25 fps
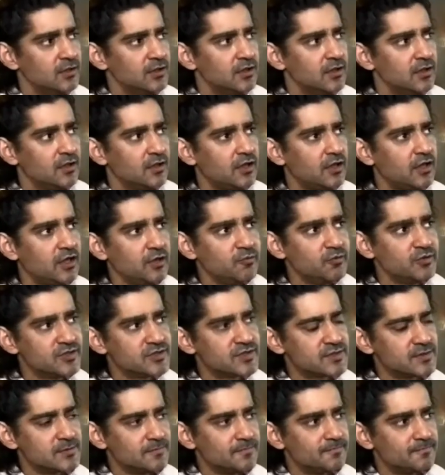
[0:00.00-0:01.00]
He
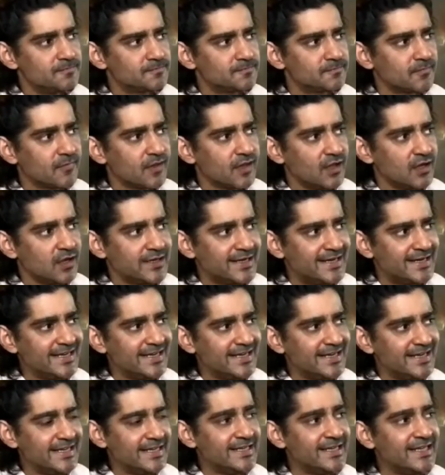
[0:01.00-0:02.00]
was
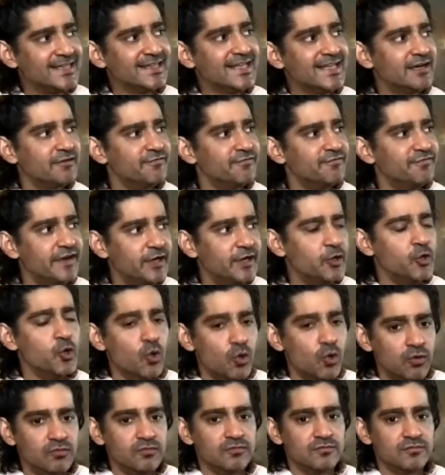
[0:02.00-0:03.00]
cleaning that window,
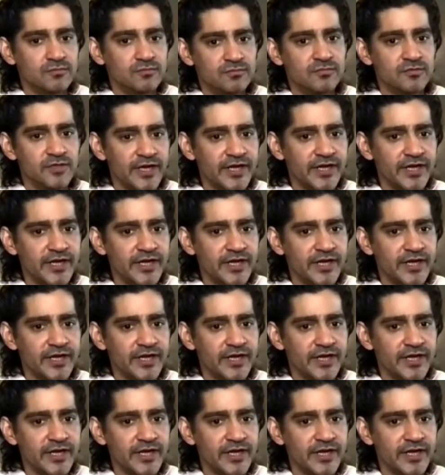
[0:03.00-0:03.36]
right?